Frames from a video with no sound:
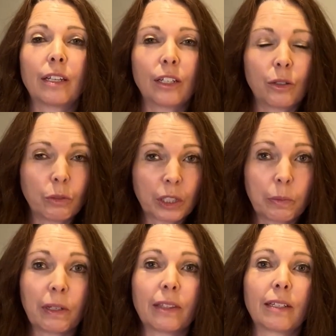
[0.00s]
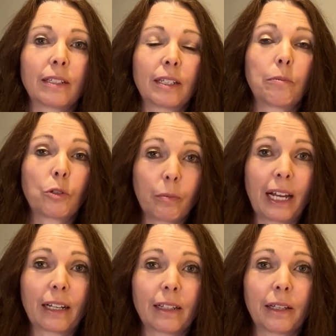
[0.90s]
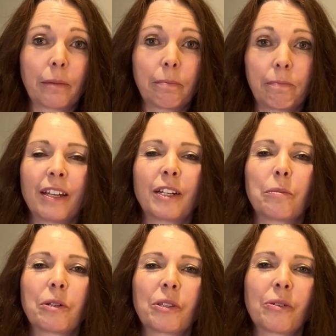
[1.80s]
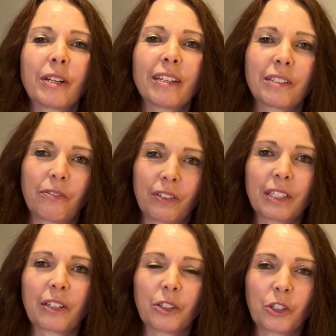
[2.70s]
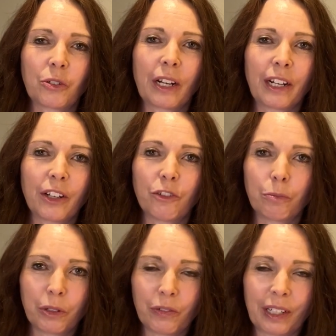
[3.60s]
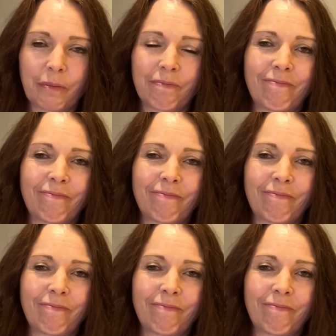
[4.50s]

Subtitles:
It will speed things up dramatically. Number 3 is the physical strain of moving.